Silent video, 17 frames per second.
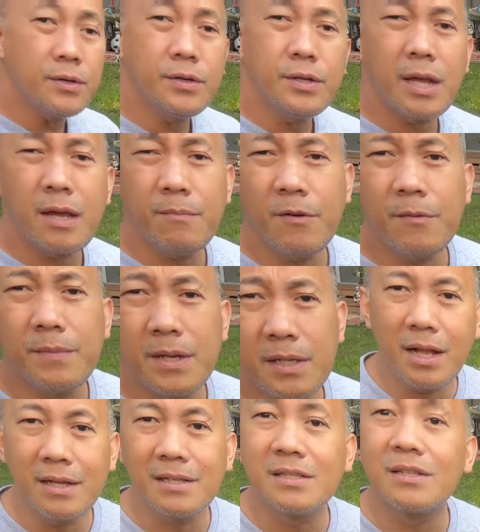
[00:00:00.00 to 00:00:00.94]
name of
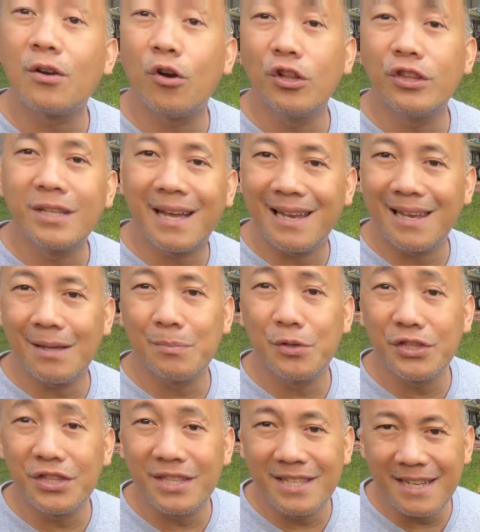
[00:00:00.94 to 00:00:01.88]
this, it's called
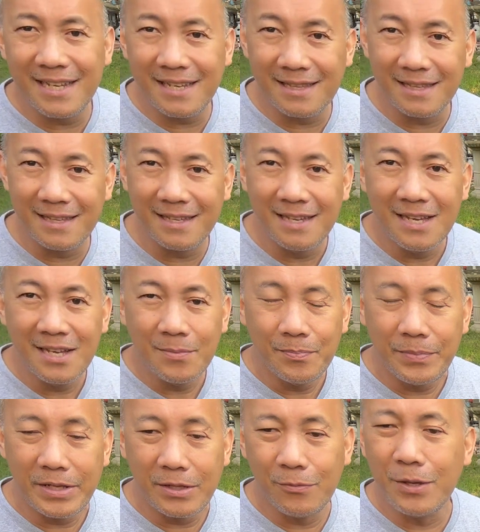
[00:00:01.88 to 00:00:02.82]
calamundin,
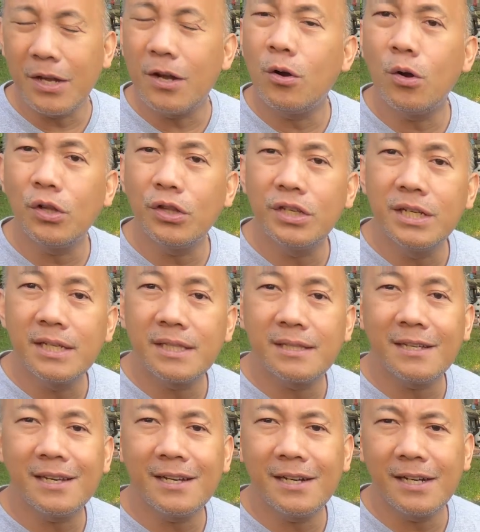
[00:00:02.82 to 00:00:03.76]
but we call it
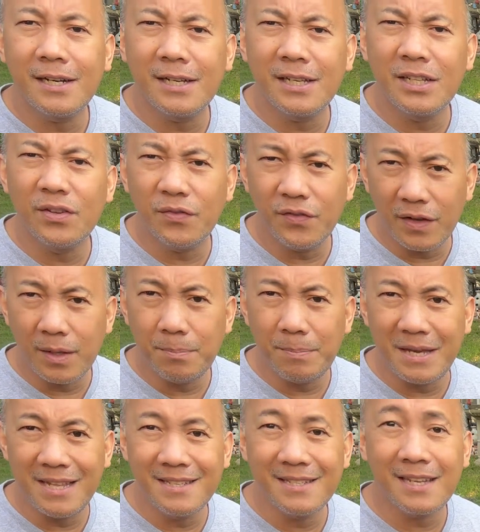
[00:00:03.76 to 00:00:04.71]
in the
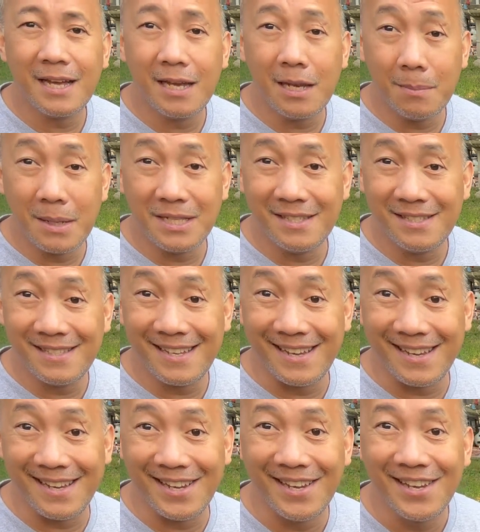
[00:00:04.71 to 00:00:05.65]
Philippines calamansi.